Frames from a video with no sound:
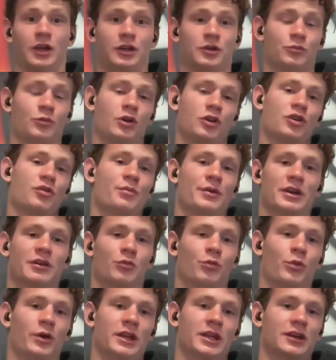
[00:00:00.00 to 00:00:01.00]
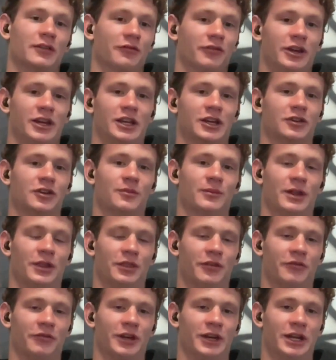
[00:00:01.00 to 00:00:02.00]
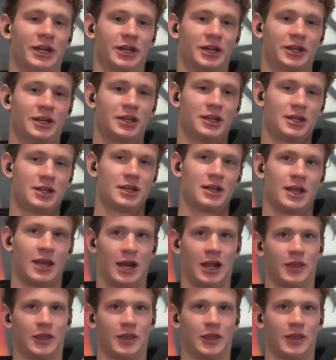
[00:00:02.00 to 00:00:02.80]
what could be a week of reading or a month of reading. And I